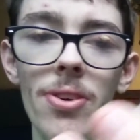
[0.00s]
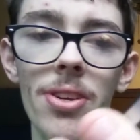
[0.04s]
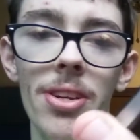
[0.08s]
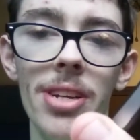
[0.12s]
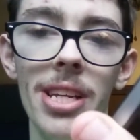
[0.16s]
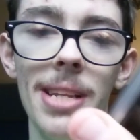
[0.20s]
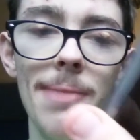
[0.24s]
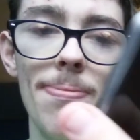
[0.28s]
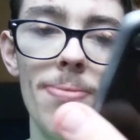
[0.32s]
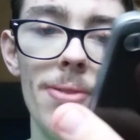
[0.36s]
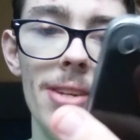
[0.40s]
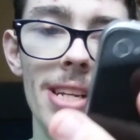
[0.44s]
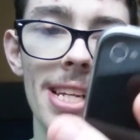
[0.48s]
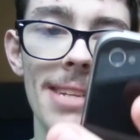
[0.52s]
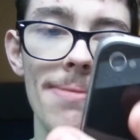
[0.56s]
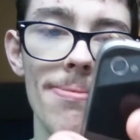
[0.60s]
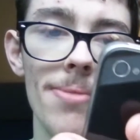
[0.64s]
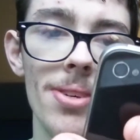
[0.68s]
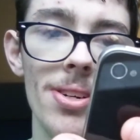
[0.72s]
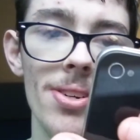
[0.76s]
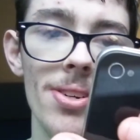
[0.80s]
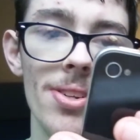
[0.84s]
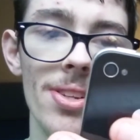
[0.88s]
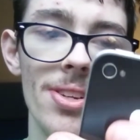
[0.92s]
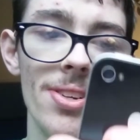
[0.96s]
you. It's pretty
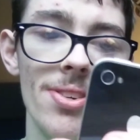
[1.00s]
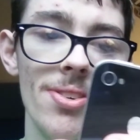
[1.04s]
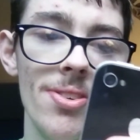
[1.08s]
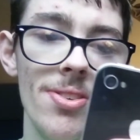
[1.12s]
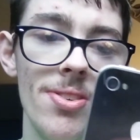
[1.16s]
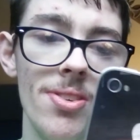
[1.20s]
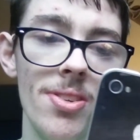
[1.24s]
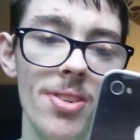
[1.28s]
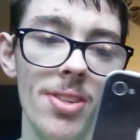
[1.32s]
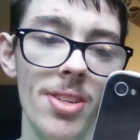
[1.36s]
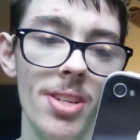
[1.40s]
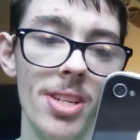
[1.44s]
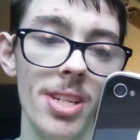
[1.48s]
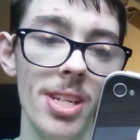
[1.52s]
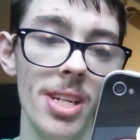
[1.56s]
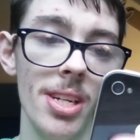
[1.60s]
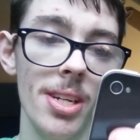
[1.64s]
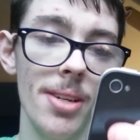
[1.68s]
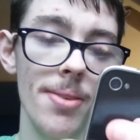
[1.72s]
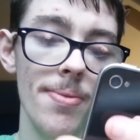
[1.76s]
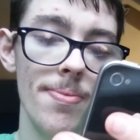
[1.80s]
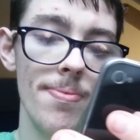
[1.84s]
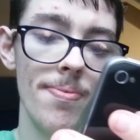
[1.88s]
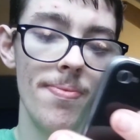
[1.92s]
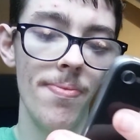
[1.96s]
small
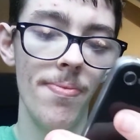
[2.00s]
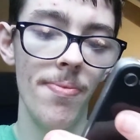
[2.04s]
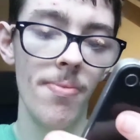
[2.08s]
though.